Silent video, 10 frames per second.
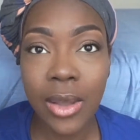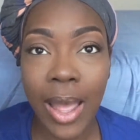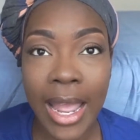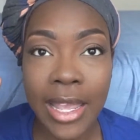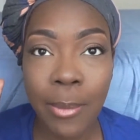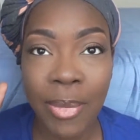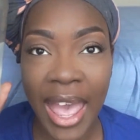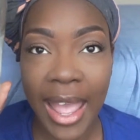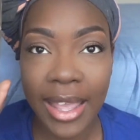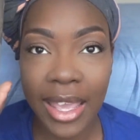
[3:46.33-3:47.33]
I am
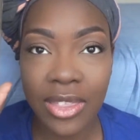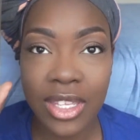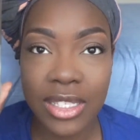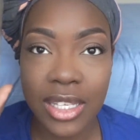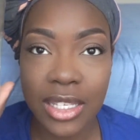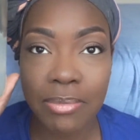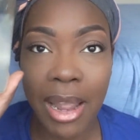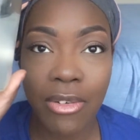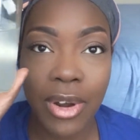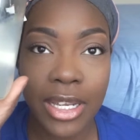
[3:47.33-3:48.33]
back, and this is
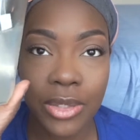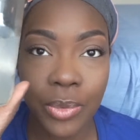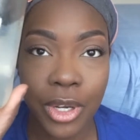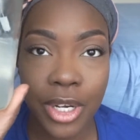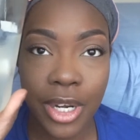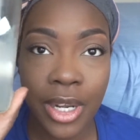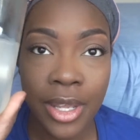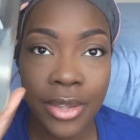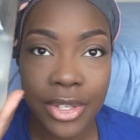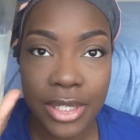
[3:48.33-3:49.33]
my rice water.
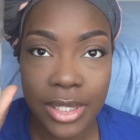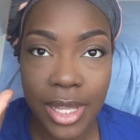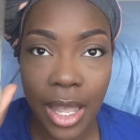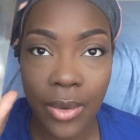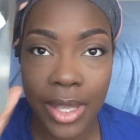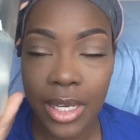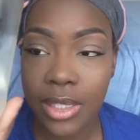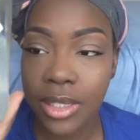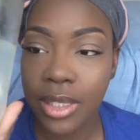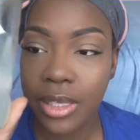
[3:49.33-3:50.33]
This is how it
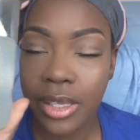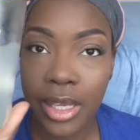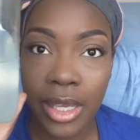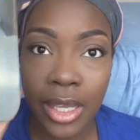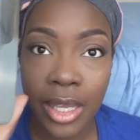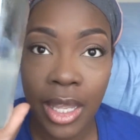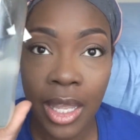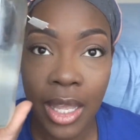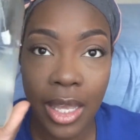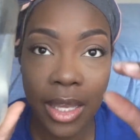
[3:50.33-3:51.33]
is looking.
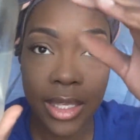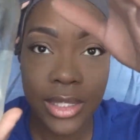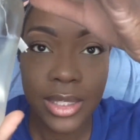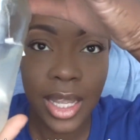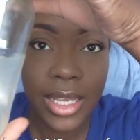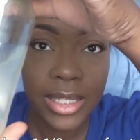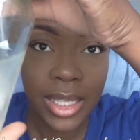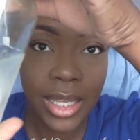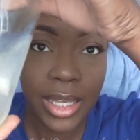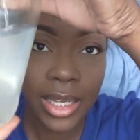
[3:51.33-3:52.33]
It is nice and